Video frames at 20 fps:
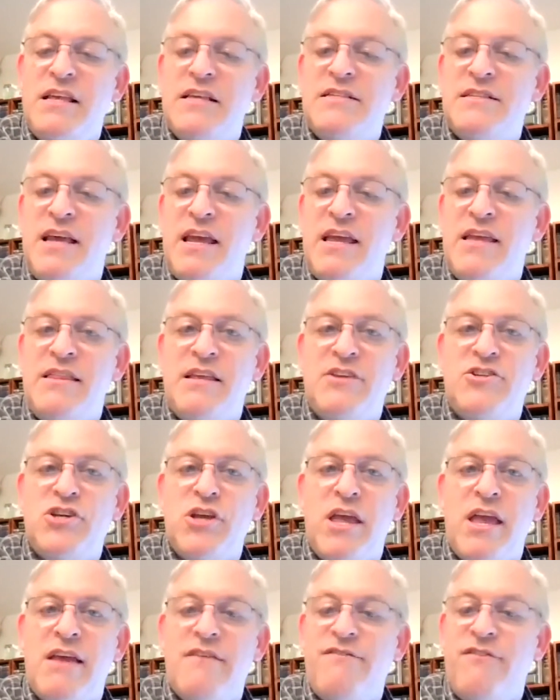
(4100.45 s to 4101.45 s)
that say
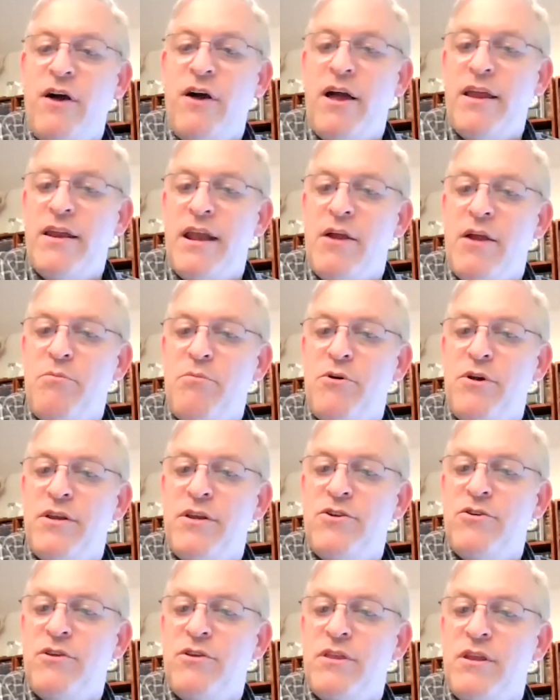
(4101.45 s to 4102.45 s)
that you can't fly in an
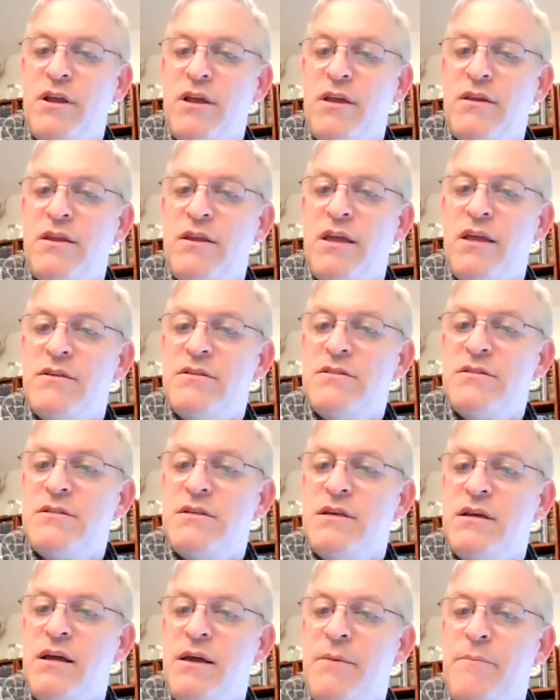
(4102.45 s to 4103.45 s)
airplane during the nine
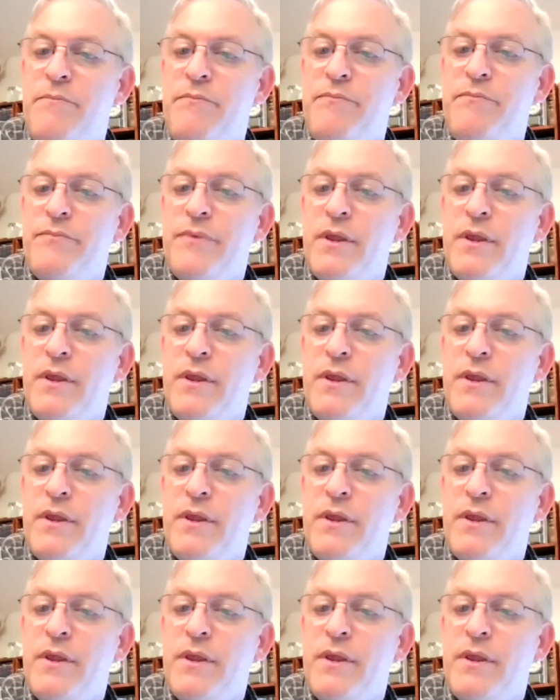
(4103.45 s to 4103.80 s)
days. Uh,